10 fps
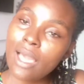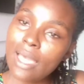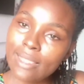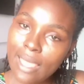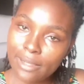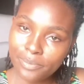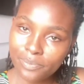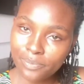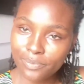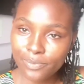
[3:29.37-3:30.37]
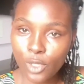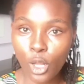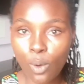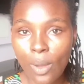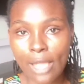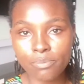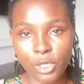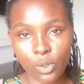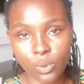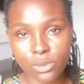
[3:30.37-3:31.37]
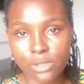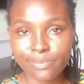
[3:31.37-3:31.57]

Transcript: And then, lo and behold,